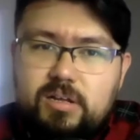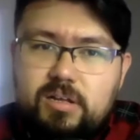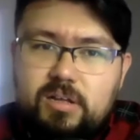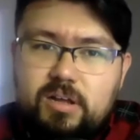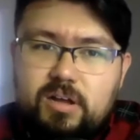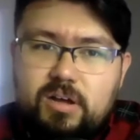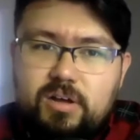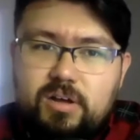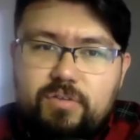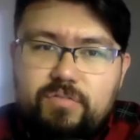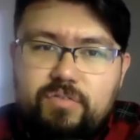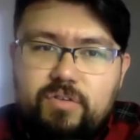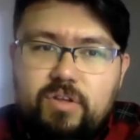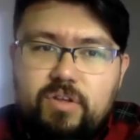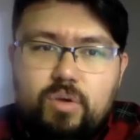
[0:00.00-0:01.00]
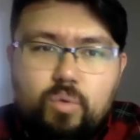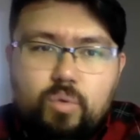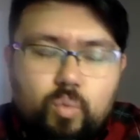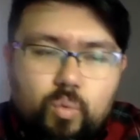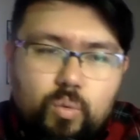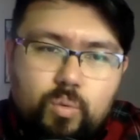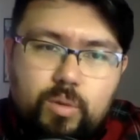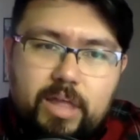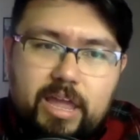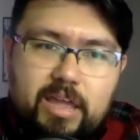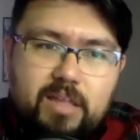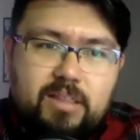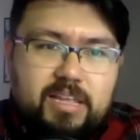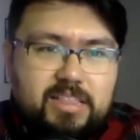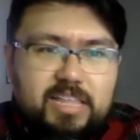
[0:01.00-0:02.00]
of
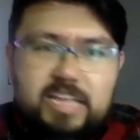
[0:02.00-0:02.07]
like like the